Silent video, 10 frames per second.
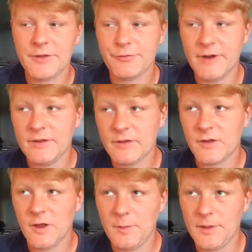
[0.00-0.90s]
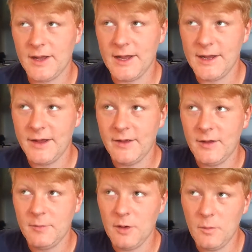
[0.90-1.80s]
written sloppily,
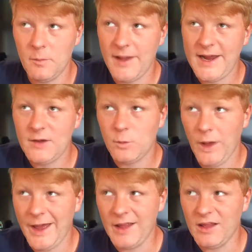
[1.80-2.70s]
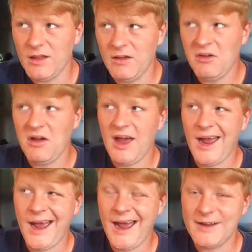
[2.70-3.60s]
but made well
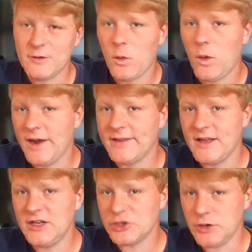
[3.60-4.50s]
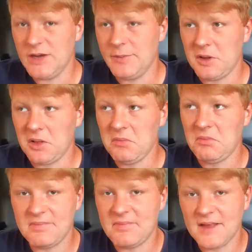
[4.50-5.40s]
and quite enjoyable.
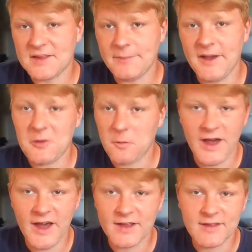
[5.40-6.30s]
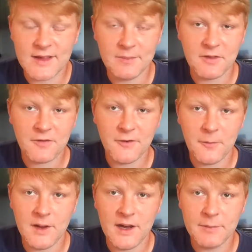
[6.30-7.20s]
That's the best way I can sum this
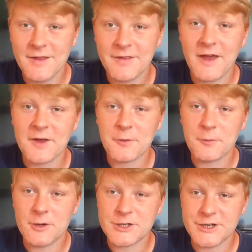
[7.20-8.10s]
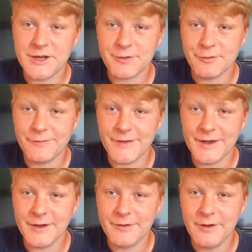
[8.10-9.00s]
film up. Thanks for watching this
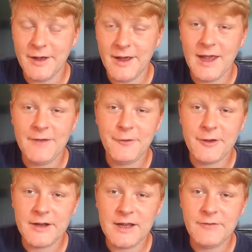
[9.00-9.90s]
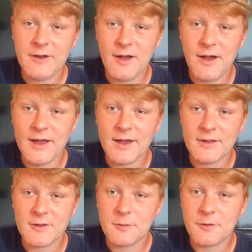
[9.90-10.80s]
review. If you could leave a like and
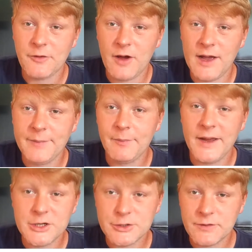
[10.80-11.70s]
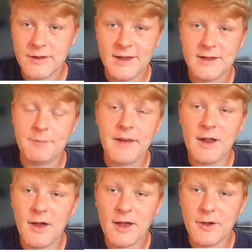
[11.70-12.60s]
subscribe, make sure to hit the bell
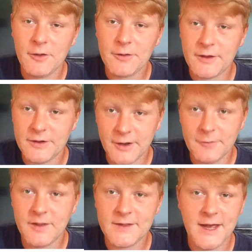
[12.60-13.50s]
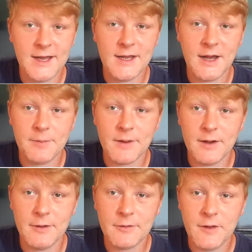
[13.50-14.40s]
icon so you don't miss any
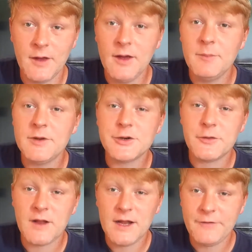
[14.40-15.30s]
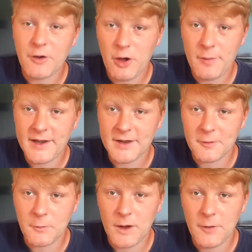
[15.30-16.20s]
uploads. Be sure to leave a comment as
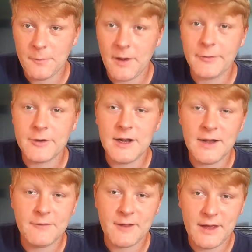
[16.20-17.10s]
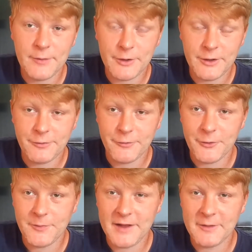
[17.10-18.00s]
well, but I would love to hear what you thought
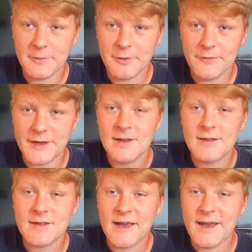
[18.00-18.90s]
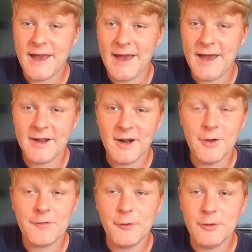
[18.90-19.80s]
about the movie. Take care, and I
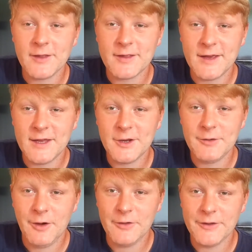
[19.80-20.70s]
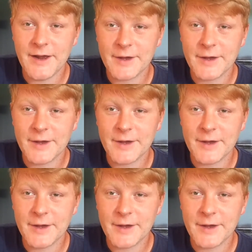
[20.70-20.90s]
look forward to seeing you on the next